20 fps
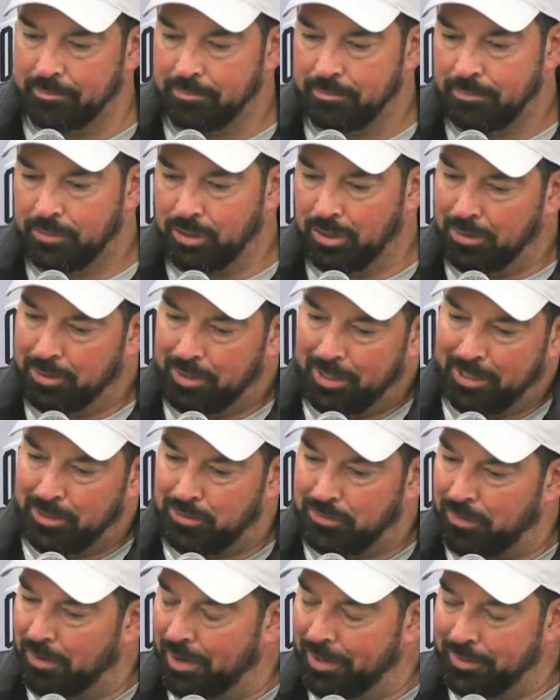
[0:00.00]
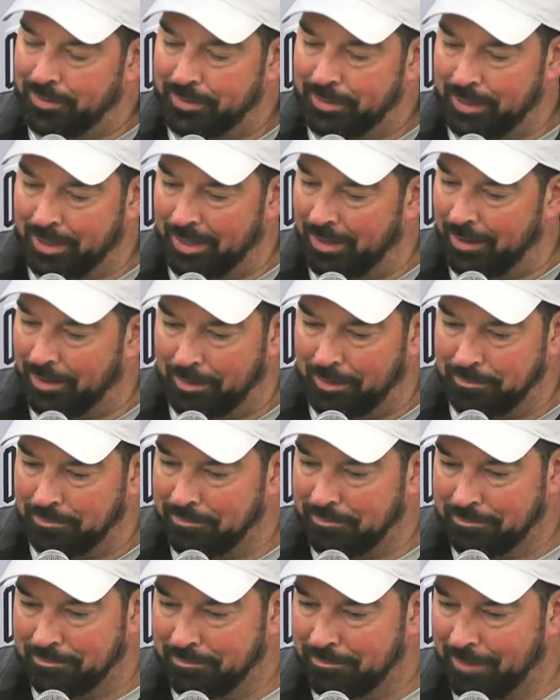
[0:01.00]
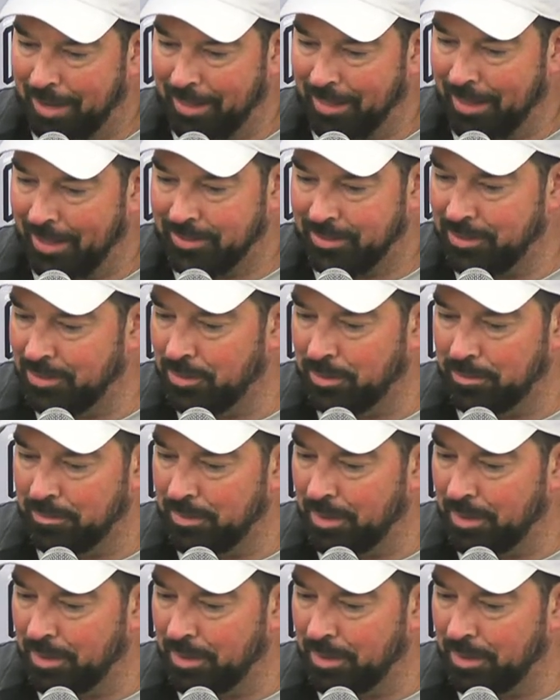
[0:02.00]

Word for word: So it's fun. I like to do,